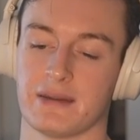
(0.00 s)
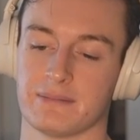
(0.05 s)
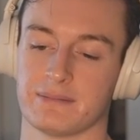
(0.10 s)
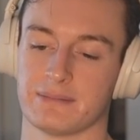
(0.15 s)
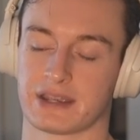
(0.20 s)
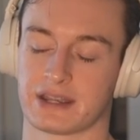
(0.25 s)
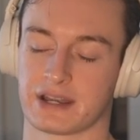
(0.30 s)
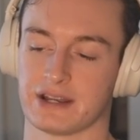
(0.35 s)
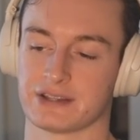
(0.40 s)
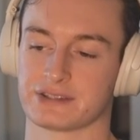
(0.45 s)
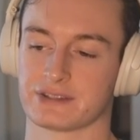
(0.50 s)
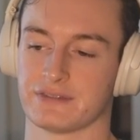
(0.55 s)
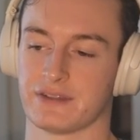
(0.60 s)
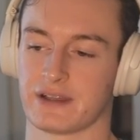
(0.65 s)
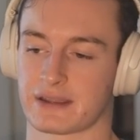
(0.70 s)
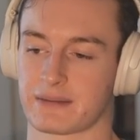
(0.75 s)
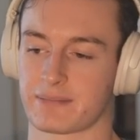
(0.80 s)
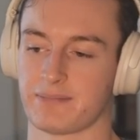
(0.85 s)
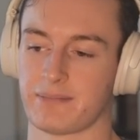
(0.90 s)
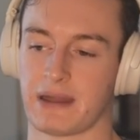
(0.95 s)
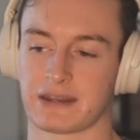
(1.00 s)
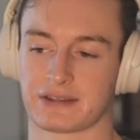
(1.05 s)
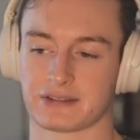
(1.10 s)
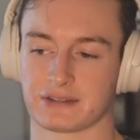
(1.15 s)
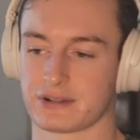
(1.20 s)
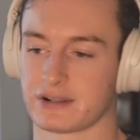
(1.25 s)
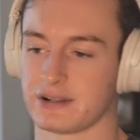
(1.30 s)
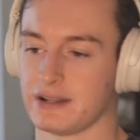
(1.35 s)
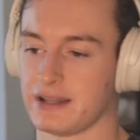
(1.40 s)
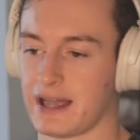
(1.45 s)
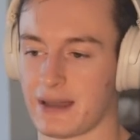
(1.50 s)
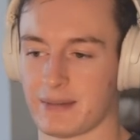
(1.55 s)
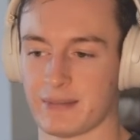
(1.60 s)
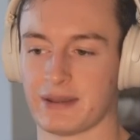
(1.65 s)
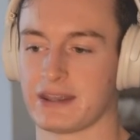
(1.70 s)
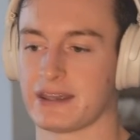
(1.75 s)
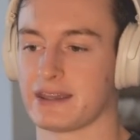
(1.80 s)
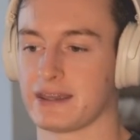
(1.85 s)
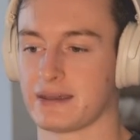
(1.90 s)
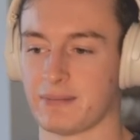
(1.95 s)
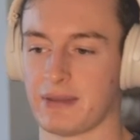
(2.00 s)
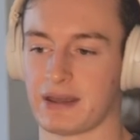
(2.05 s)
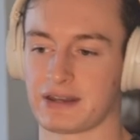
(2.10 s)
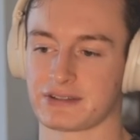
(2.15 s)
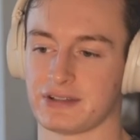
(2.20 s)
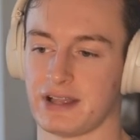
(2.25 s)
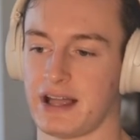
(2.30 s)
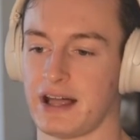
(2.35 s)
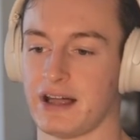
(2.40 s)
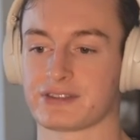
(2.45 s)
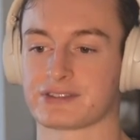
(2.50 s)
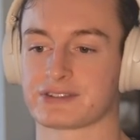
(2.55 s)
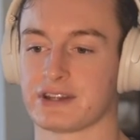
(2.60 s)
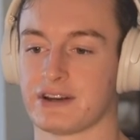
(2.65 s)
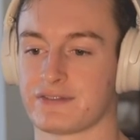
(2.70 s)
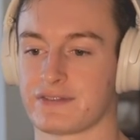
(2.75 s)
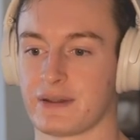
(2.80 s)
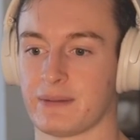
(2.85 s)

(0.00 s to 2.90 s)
because of like mental calamity and mental health stuff.